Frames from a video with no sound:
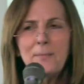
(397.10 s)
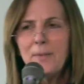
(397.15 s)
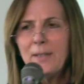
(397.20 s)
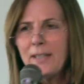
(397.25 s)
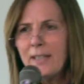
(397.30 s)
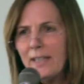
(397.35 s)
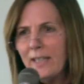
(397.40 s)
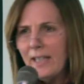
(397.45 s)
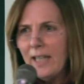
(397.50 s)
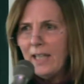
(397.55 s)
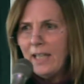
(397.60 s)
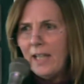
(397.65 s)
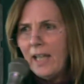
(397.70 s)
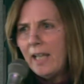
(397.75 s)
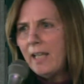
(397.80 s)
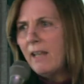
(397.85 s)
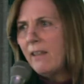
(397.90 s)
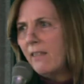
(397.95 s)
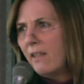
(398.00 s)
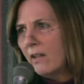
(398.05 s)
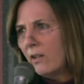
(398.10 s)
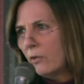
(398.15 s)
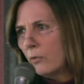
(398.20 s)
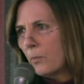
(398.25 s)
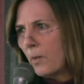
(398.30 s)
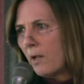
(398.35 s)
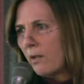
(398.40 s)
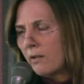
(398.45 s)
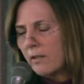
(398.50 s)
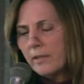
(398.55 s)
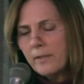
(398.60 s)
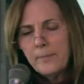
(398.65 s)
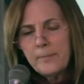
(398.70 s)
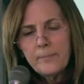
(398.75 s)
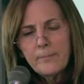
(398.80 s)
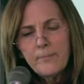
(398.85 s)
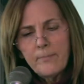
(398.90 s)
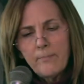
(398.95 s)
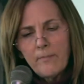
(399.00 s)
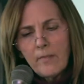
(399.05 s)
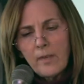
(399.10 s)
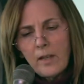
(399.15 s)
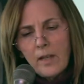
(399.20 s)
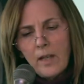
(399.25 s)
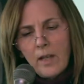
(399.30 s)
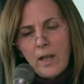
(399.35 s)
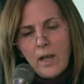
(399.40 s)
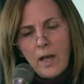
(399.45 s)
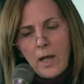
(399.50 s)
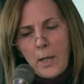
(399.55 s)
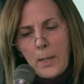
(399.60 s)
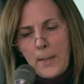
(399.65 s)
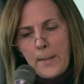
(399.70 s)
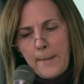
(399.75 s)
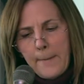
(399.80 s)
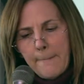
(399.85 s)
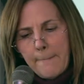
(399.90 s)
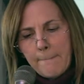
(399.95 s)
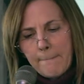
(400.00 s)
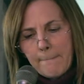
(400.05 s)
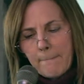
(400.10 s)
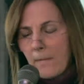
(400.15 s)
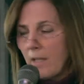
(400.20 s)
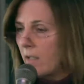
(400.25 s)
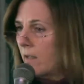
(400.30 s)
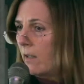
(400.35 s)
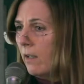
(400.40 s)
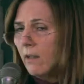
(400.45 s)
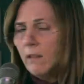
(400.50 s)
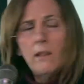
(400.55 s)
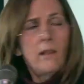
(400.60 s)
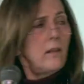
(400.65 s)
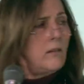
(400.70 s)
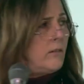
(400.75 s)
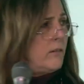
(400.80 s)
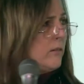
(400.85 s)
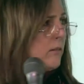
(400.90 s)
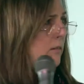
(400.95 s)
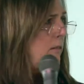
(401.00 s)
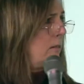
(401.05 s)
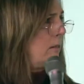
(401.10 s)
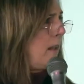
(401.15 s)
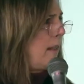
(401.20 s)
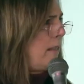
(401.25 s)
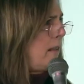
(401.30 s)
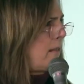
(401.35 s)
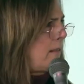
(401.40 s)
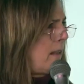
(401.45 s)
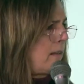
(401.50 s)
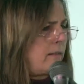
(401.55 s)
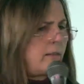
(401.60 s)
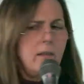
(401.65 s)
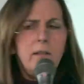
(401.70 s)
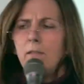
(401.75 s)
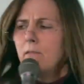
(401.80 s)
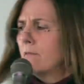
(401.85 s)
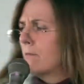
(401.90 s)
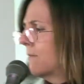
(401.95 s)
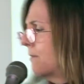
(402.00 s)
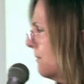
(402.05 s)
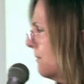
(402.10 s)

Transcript: but anything is welcome. I think that's it.